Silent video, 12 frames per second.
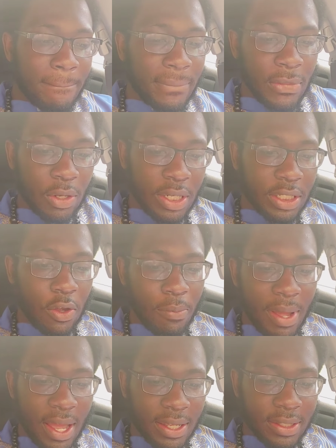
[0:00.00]
So let's go
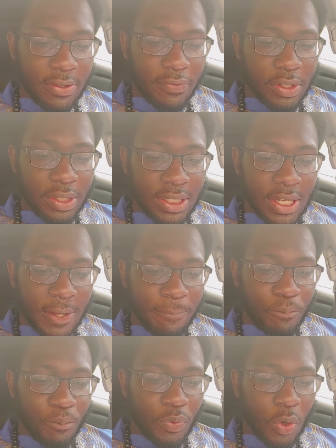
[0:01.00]
back to verse 10.
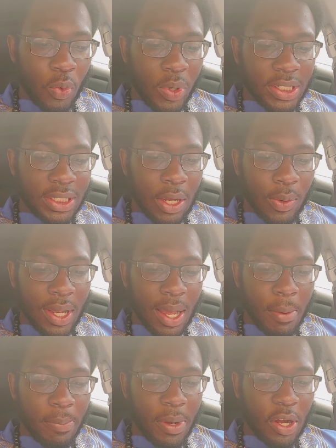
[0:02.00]
Which shall
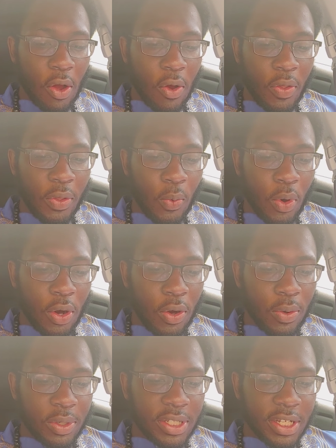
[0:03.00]
come upon all the
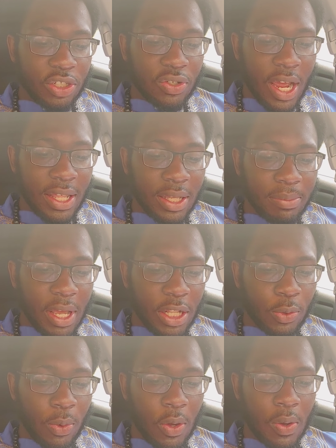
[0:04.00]
world to try them that
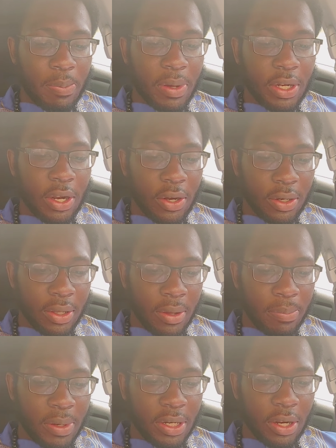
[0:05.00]
dwell upon earth
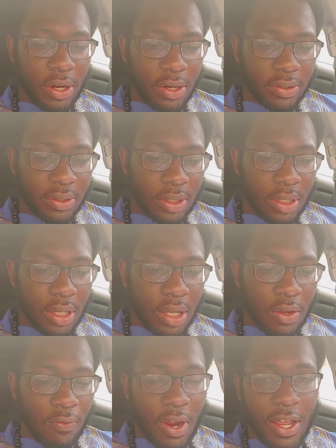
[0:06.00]
upon the earth.
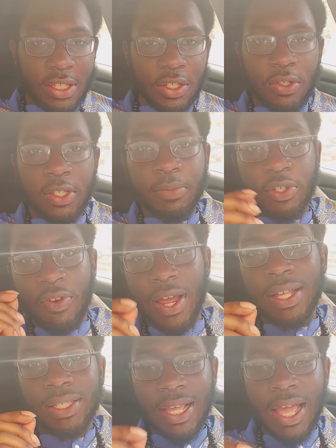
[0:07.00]
Right? So some
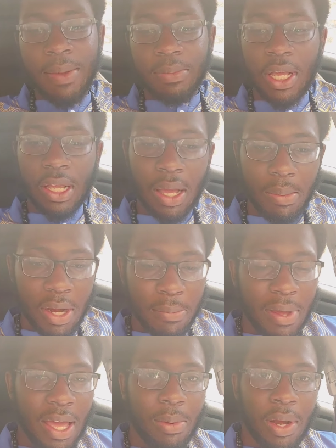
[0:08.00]
trying times are coming to
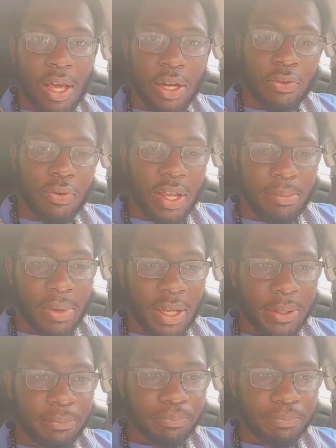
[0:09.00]
Babylon the Great, man.